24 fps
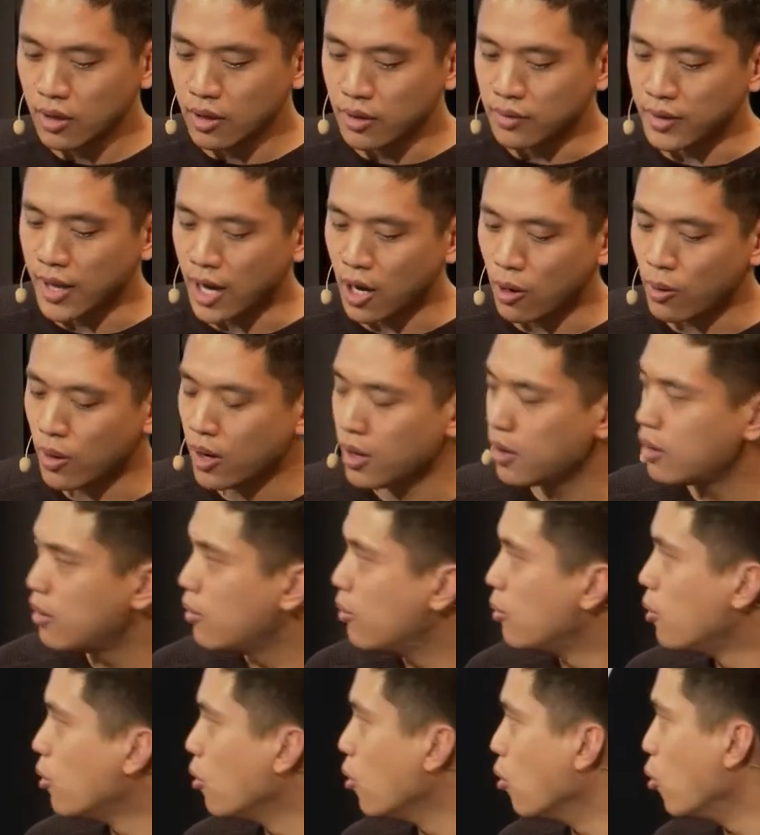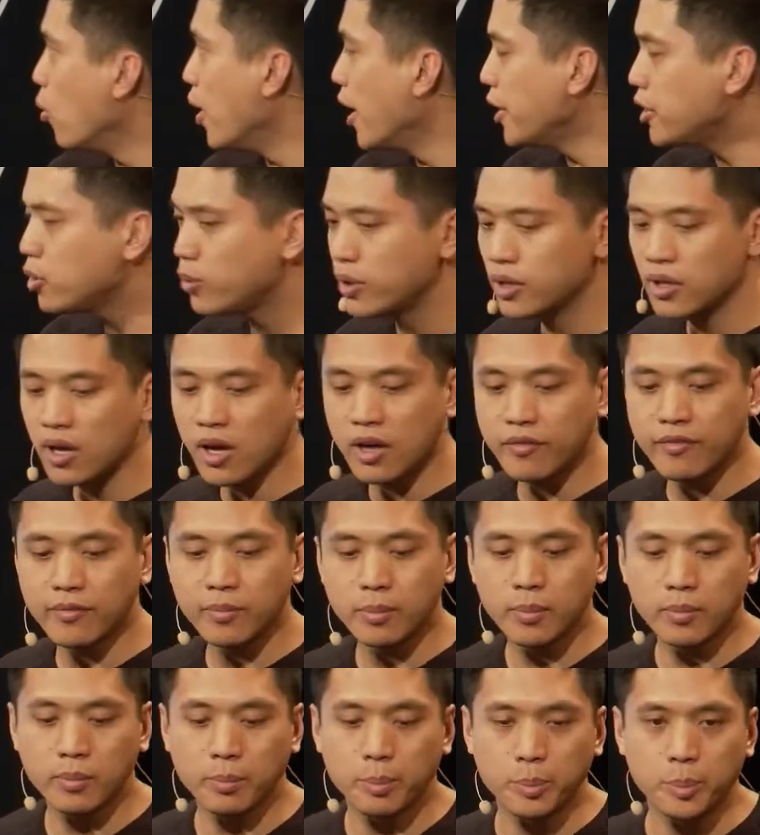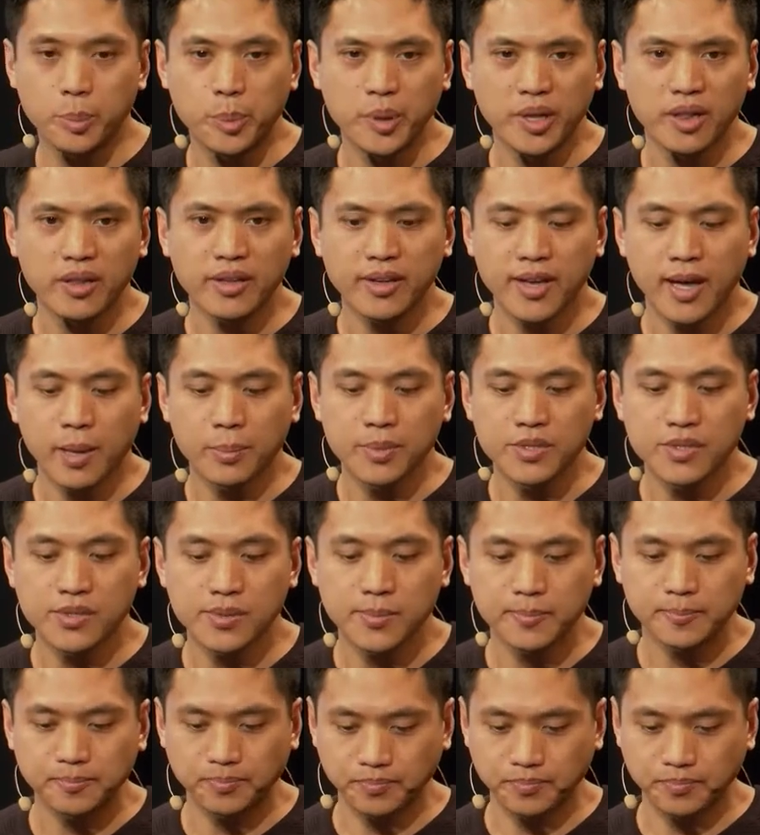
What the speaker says: Now, why do we love building apps?